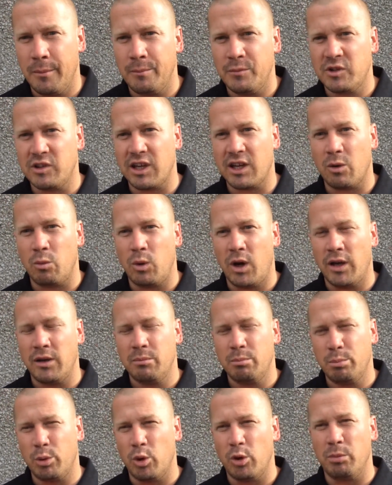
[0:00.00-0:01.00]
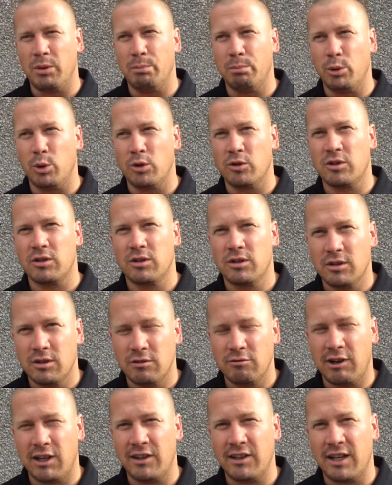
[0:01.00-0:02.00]
Second one, boy had been booked,
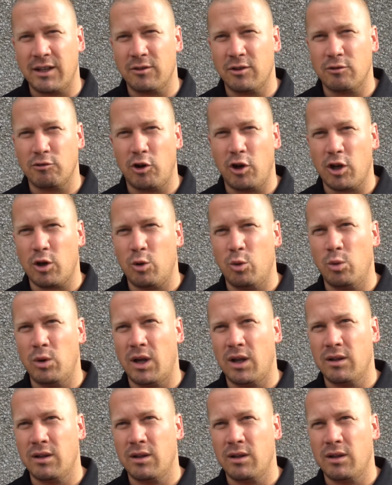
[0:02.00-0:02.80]
ran down to the right corner.